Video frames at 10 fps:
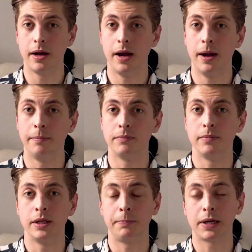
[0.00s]

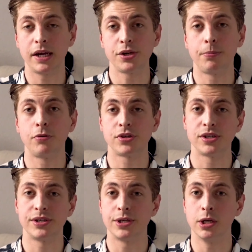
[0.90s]
the application
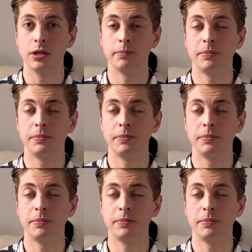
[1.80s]
process is not,